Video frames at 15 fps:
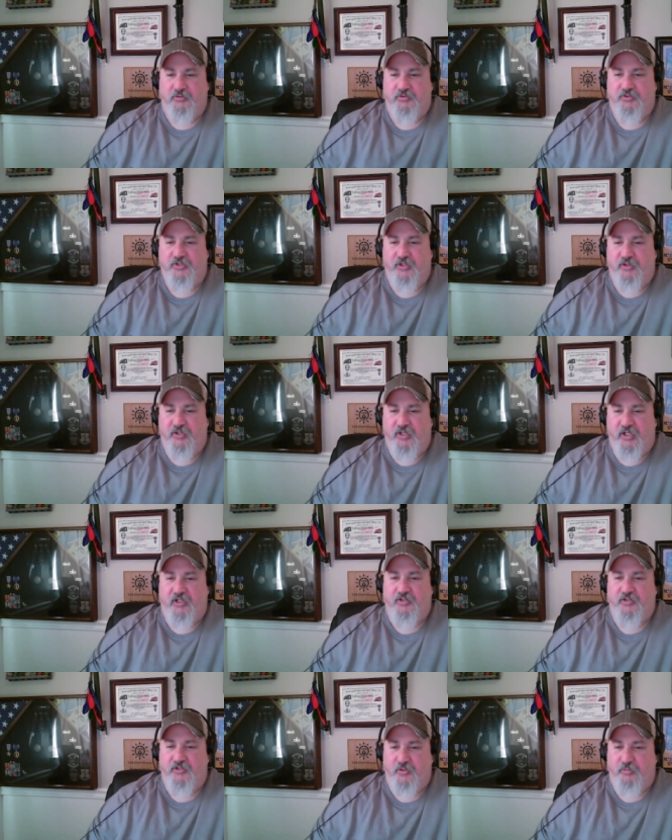It's a good
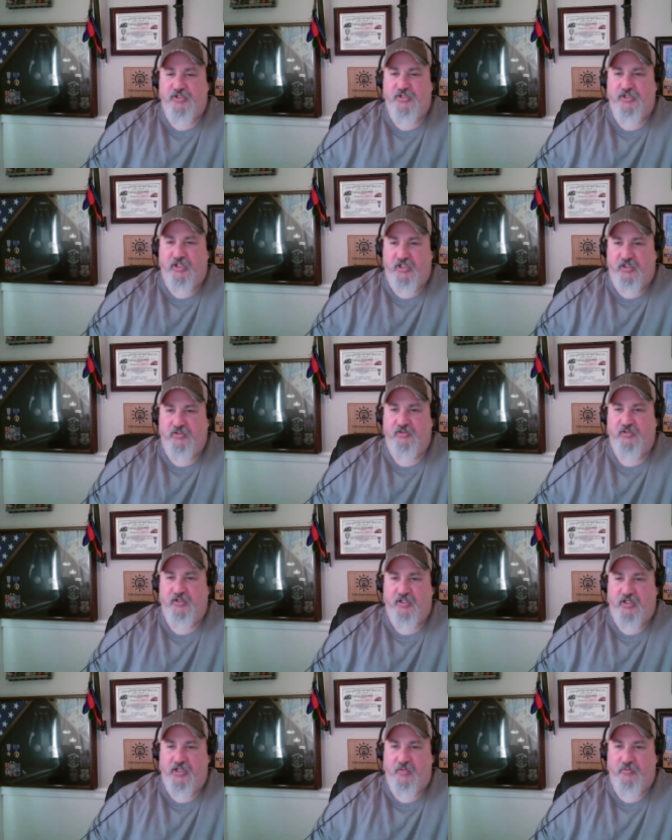thing. So appreciate it.
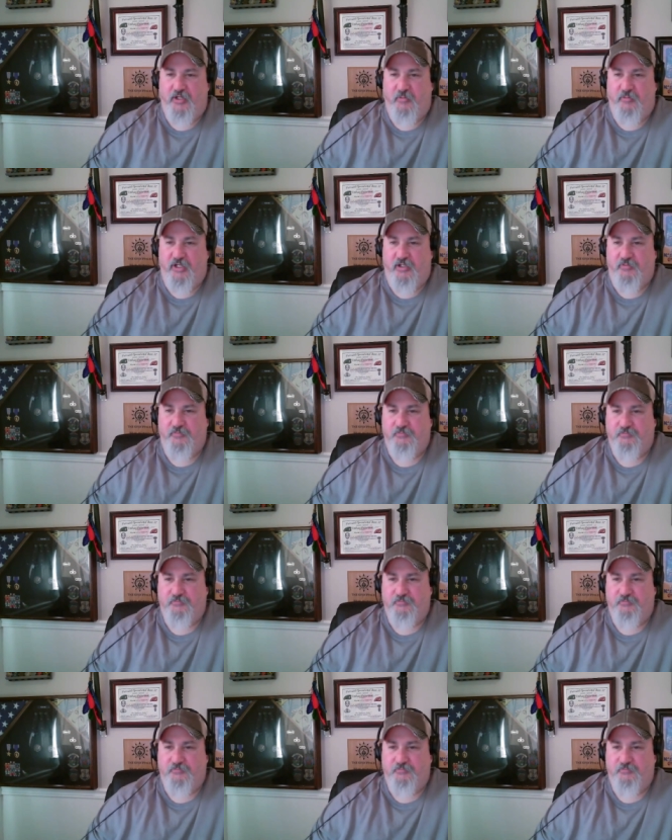Yeah, keep it up, yeah. man.